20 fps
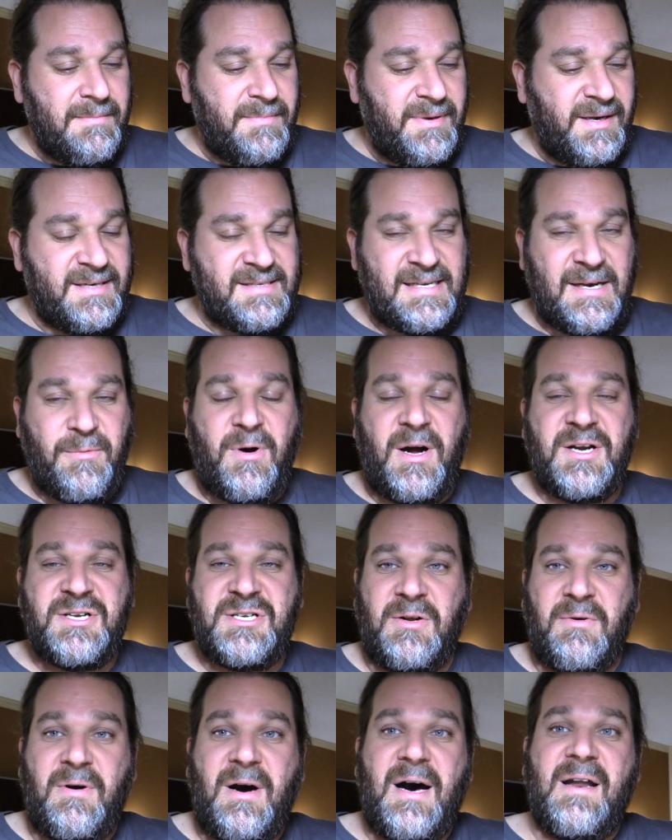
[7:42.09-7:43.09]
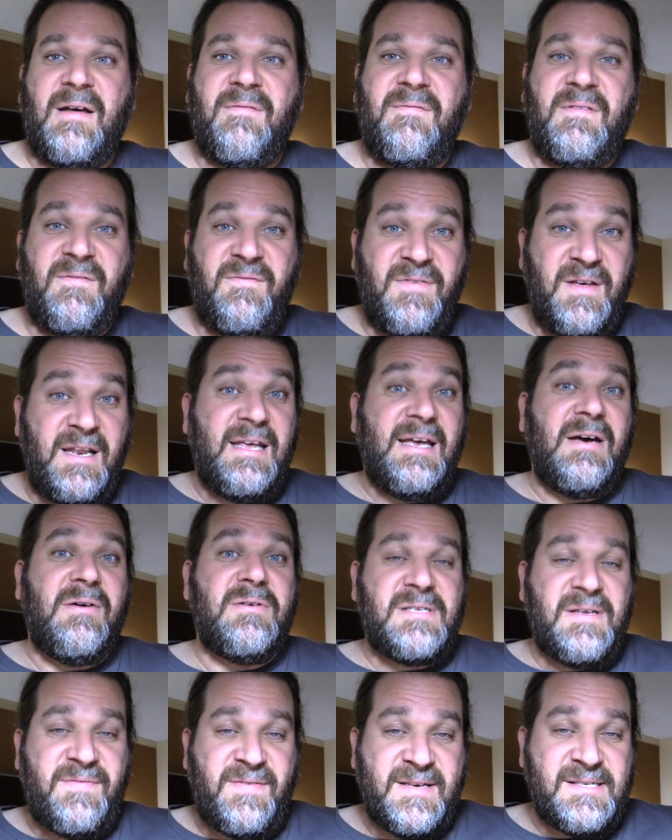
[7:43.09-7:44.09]
because I watched a lot of the
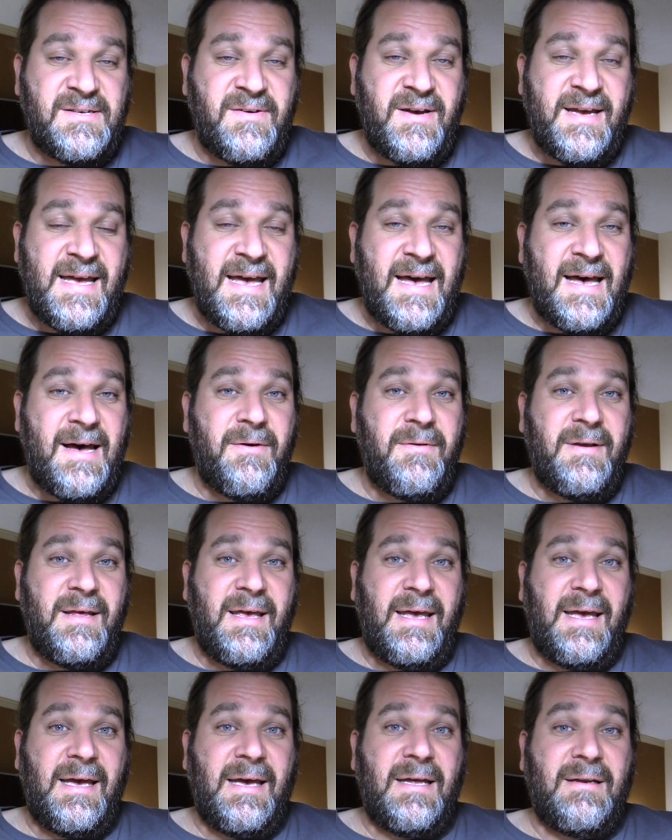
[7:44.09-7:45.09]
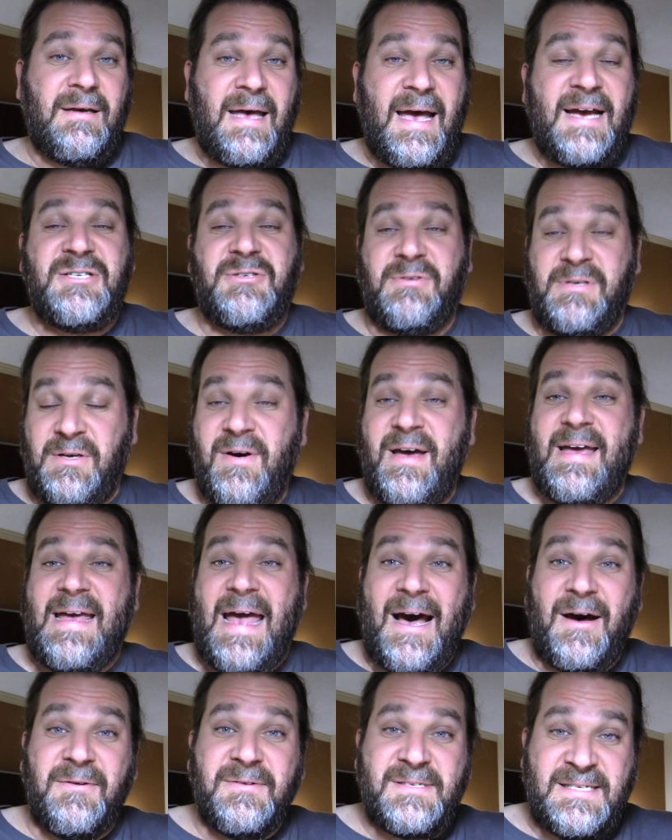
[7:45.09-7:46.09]
videos of his layout, and actually
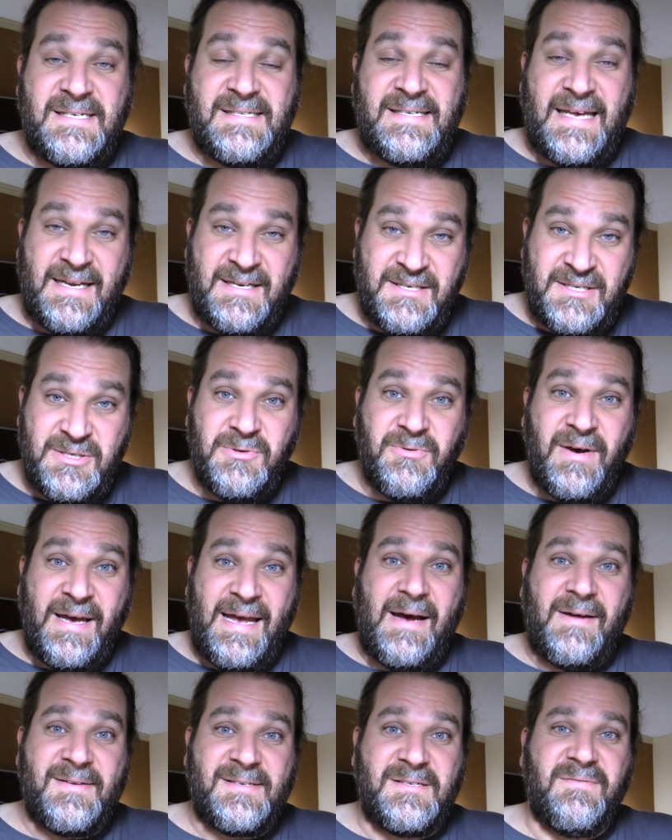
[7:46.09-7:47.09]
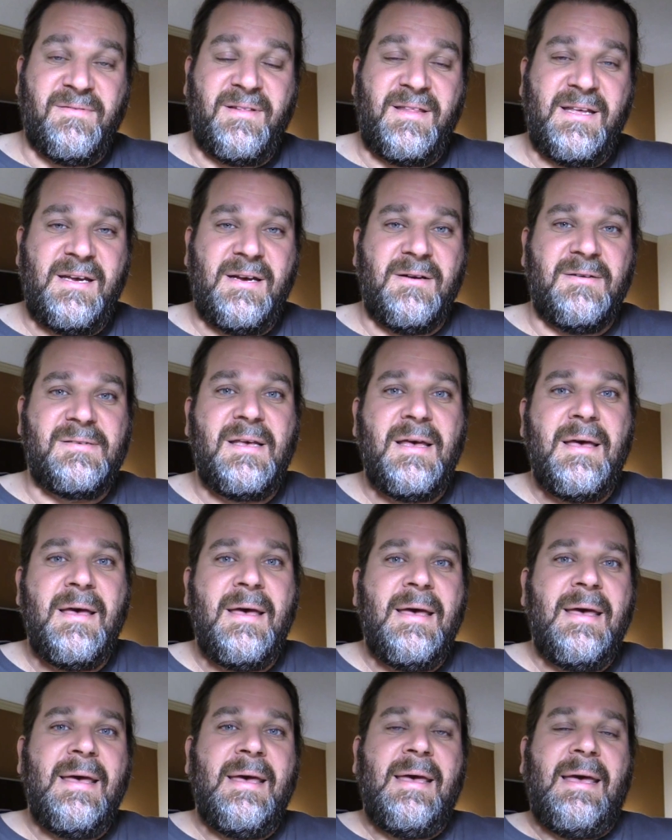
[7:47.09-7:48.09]
layouts. He's had 2 layouts over the years.
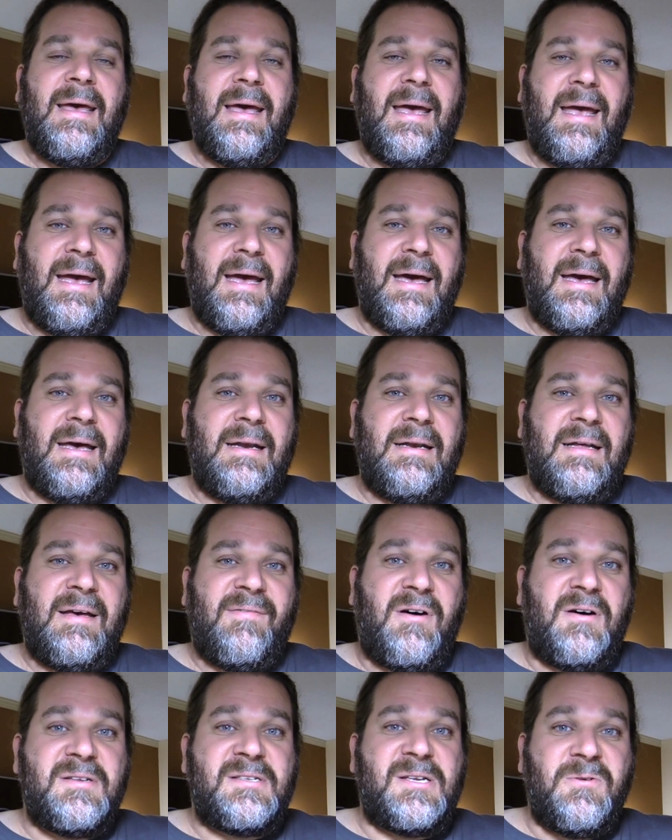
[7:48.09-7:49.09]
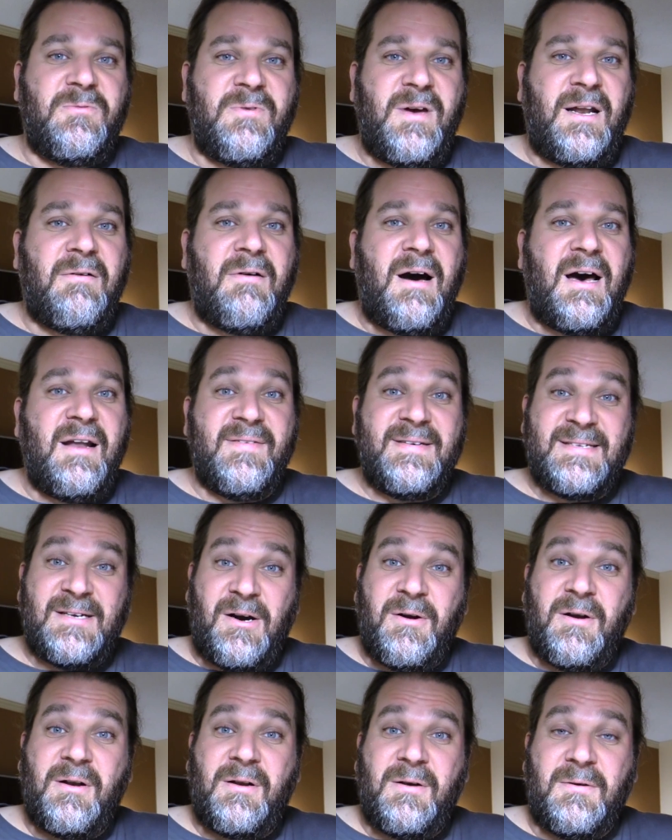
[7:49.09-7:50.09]
And I've also read a lot of his
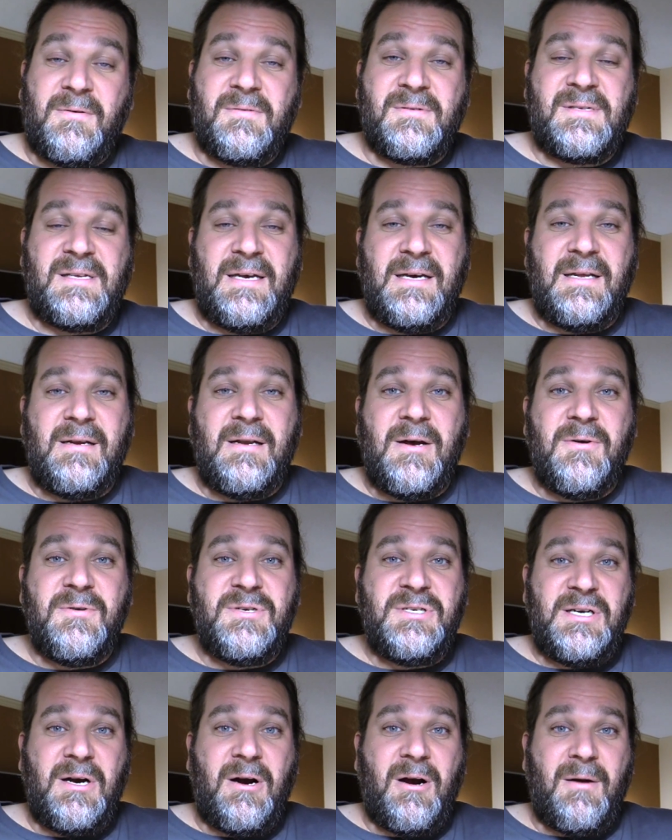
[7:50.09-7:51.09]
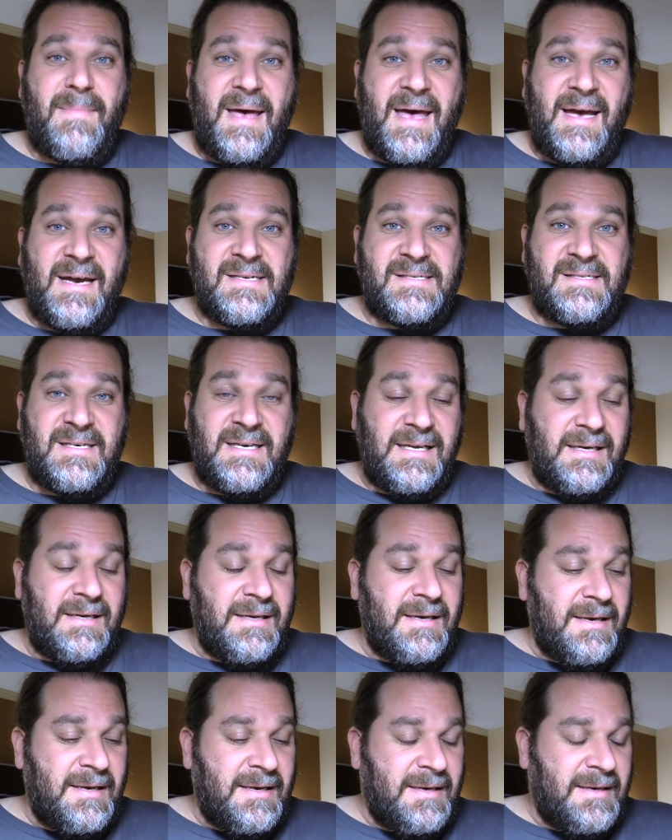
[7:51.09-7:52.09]
articles in OGR magazine.
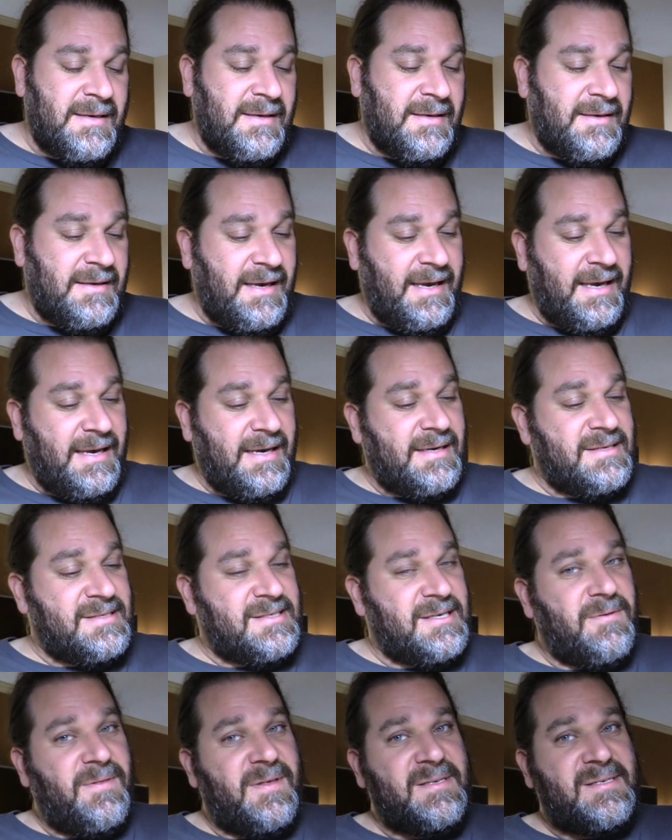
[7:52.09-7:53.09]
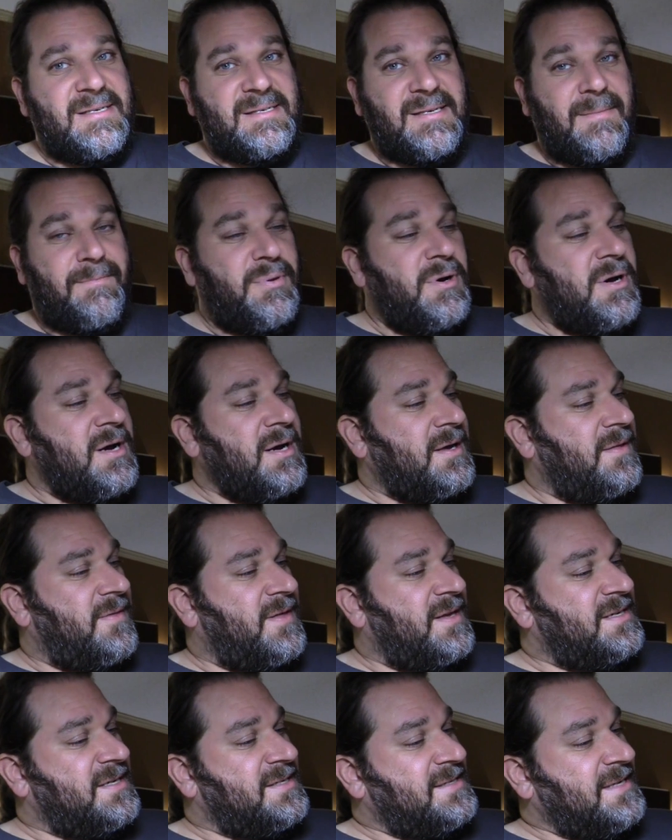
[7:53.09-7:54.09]
And so this is a book
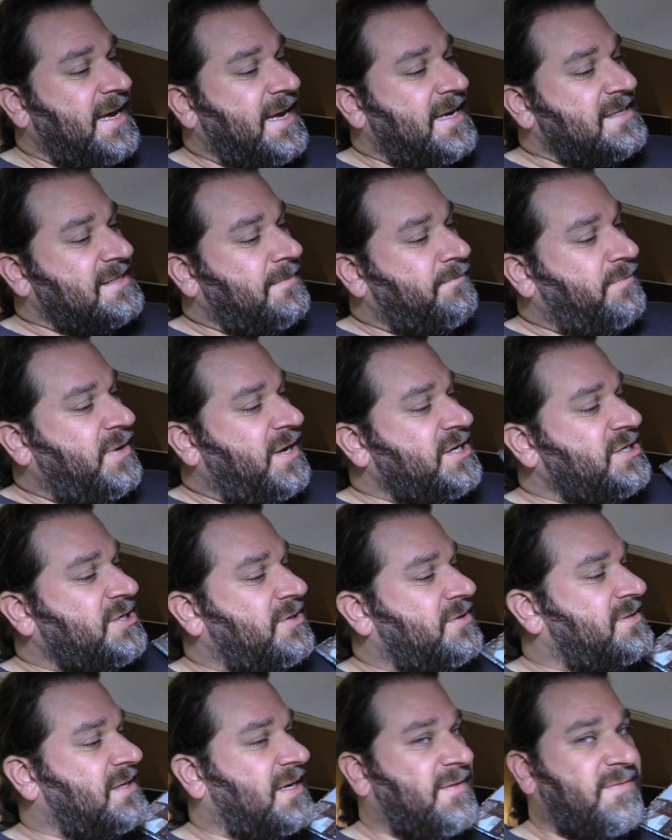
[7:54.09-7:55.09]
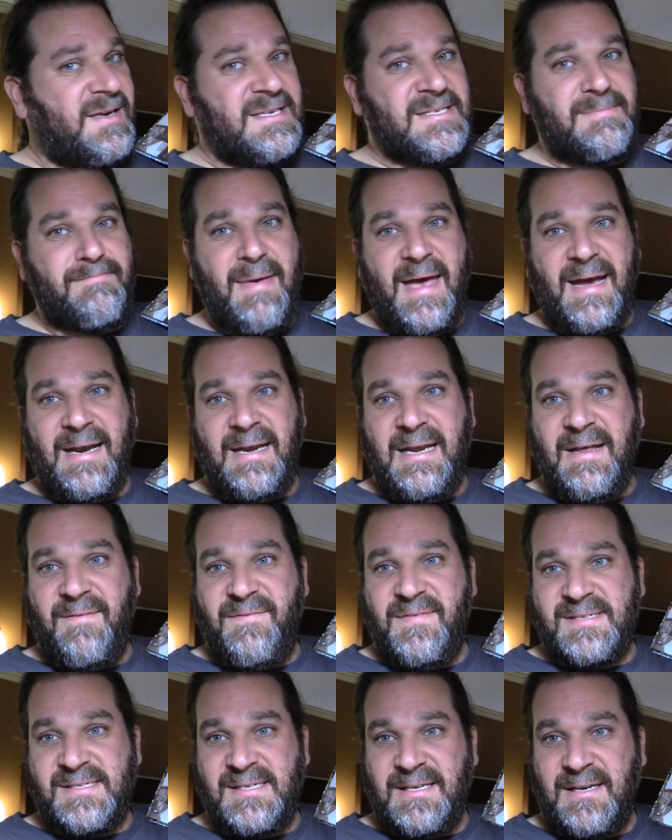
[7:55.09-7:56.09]
that just has pictures of his
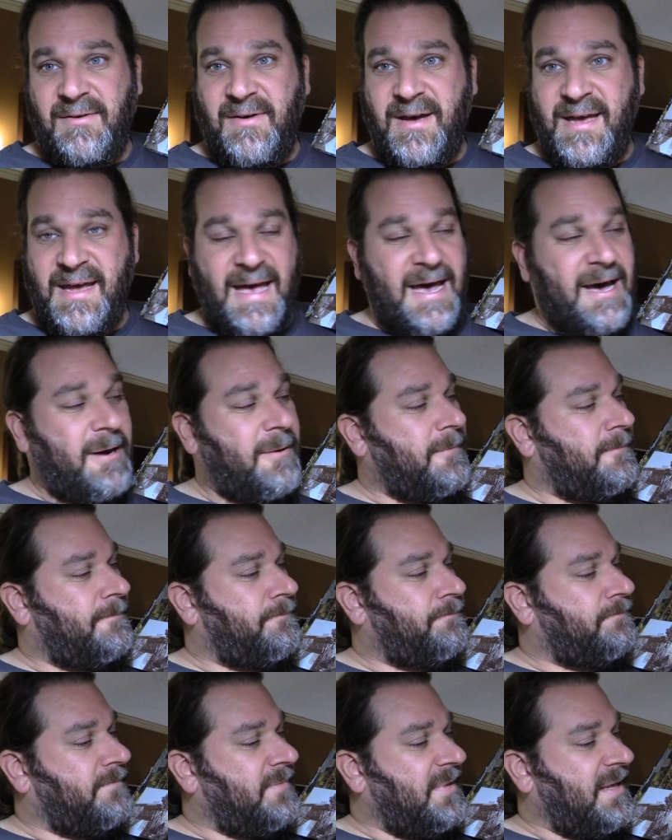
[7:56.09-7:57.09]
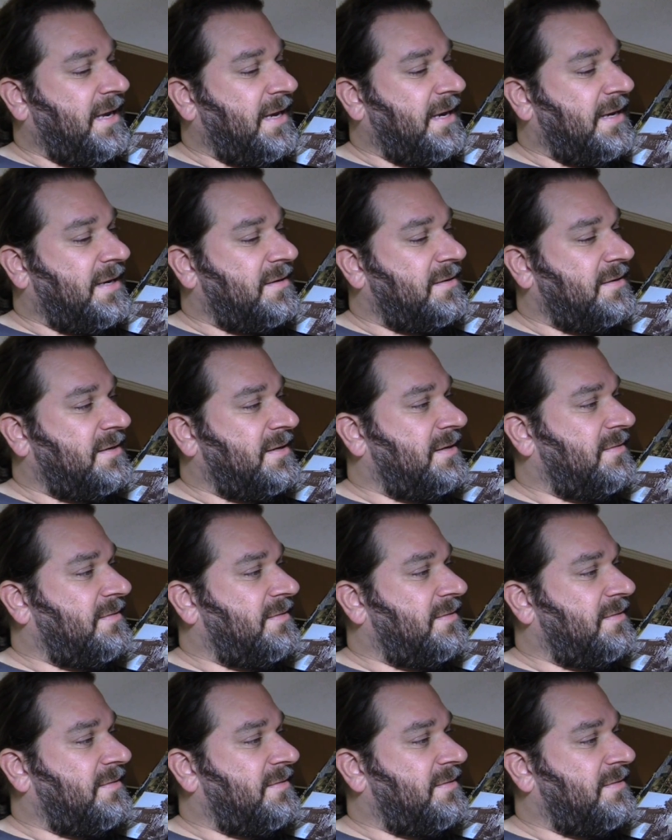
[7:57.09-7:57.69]
magnificent layout. And